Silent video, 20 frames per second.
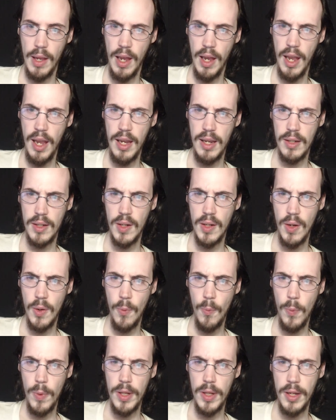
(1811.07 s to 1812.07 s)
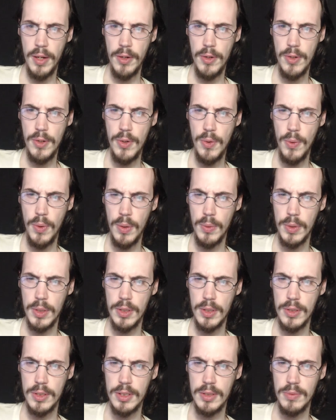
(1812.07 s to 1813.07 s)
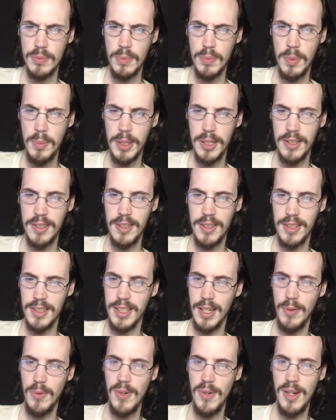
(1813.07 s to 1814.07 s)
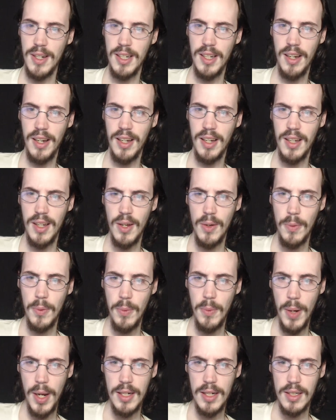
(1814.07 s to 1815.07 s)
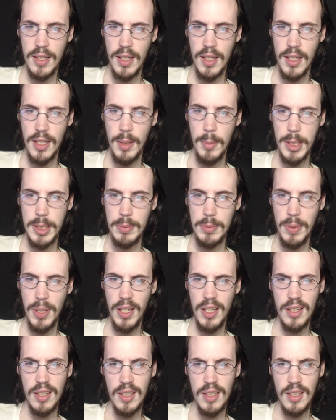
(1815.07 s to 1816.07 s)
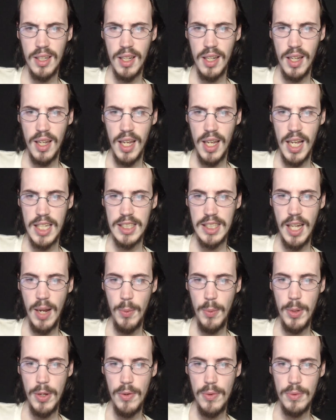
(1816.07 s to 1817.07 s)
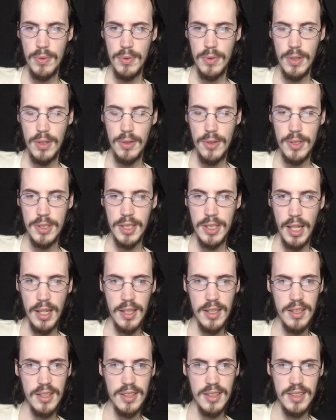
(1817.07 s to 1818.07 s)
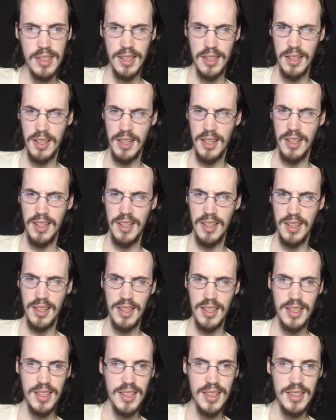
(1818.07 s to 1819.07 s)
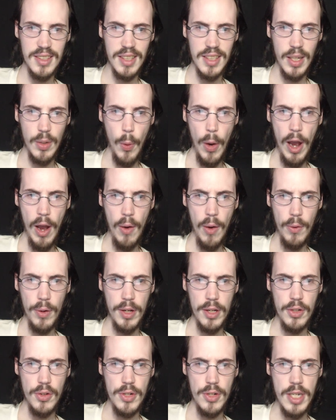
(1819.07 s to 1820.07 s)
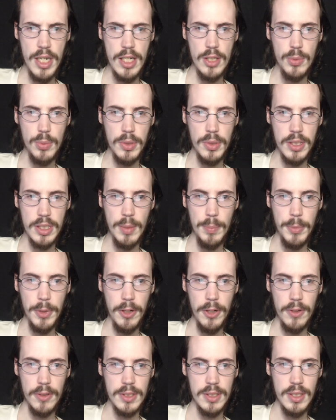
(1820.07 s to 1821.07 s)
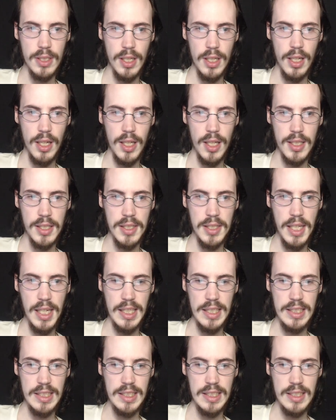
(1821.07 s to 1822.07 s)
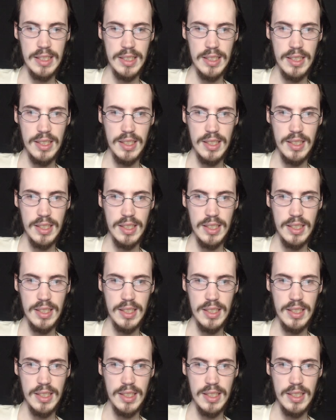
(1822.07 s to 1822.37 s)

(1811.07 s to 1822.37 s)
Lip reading: Hey, what are you doing with these women? Like, waka. Well, wait, let me explain. It's not what it looks like. Like, wow, your teacher really something else. Thanks.